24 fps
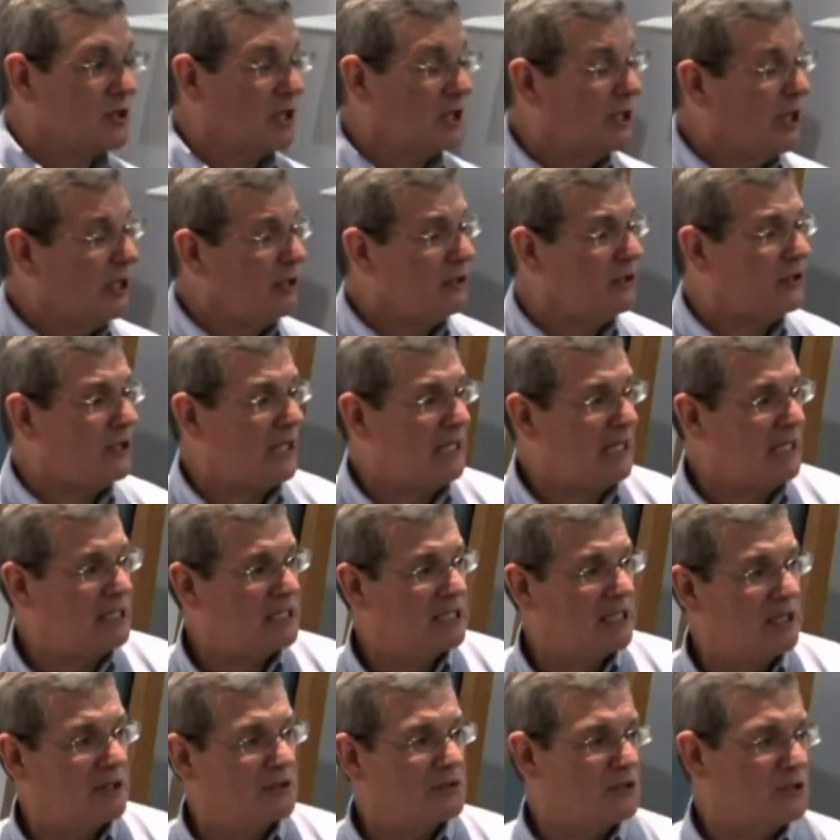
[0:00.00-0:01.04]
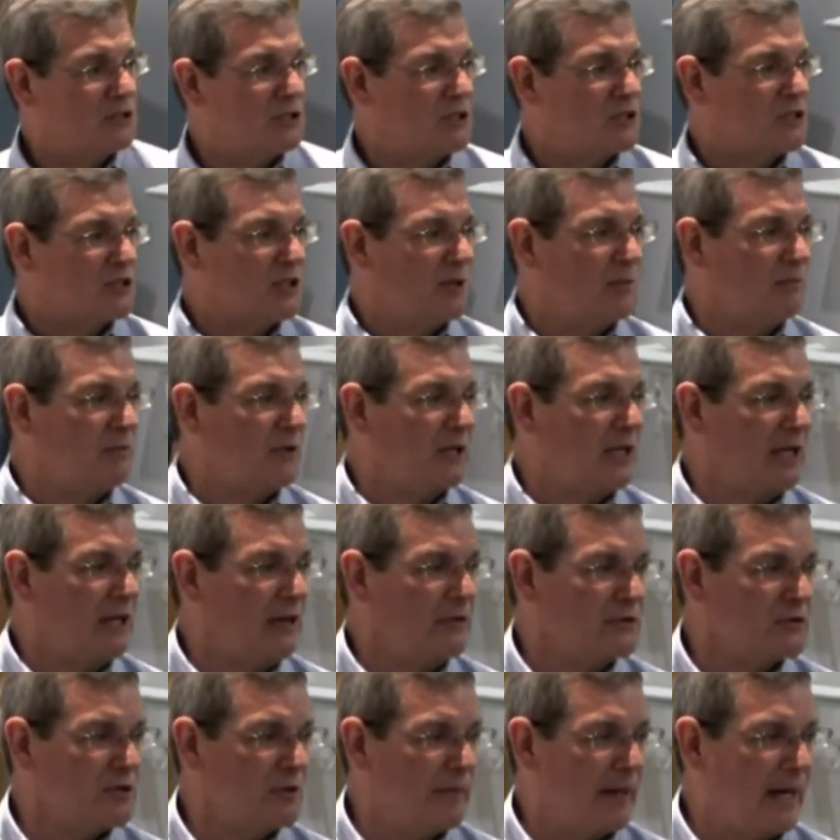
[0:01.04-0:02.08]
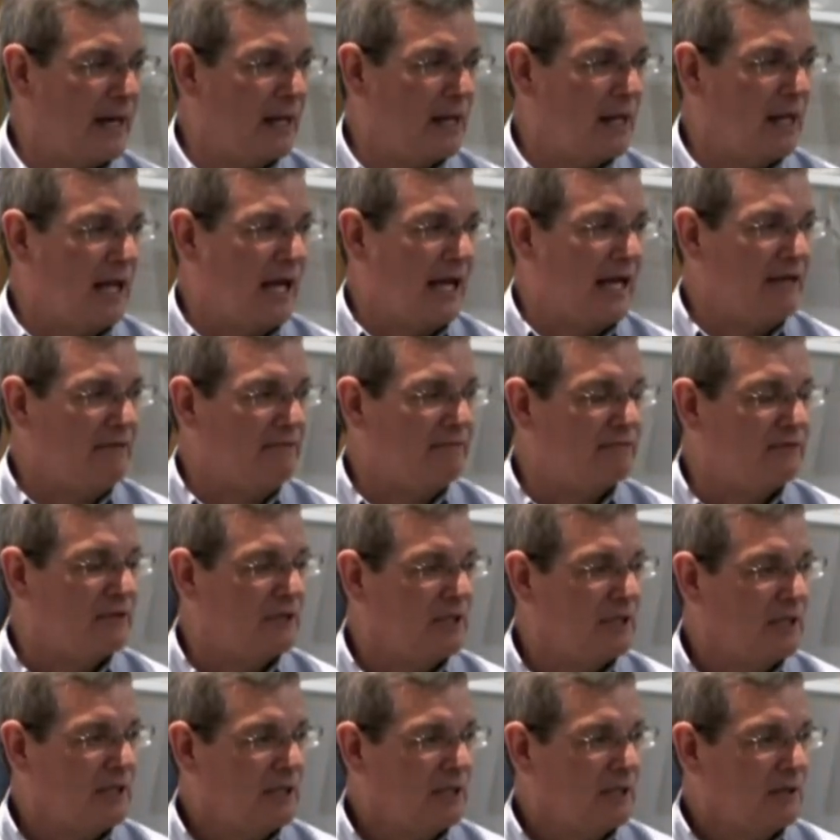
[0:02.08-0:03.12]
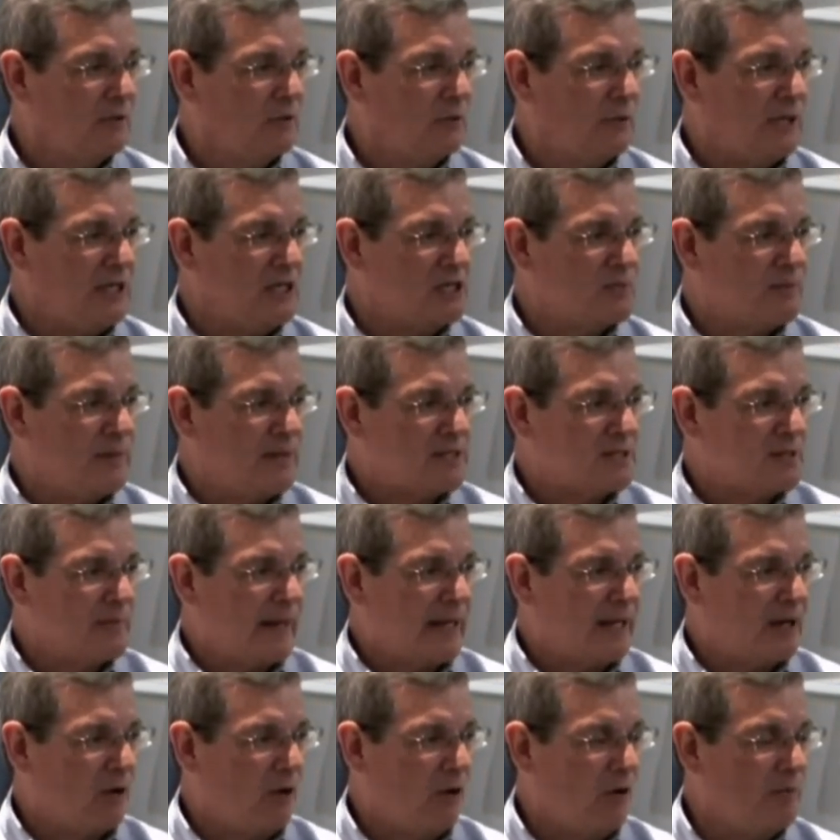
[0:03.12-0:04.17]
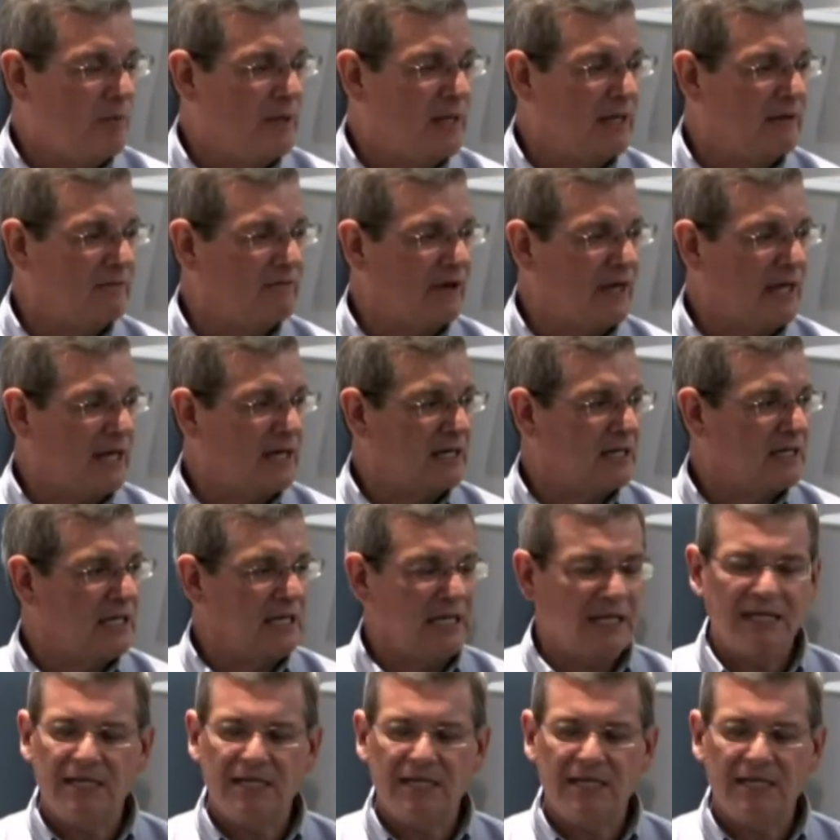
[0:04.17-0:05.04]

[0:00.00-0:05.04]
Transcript: Another thing he tells us is something else about life when he speaks about all being vanity.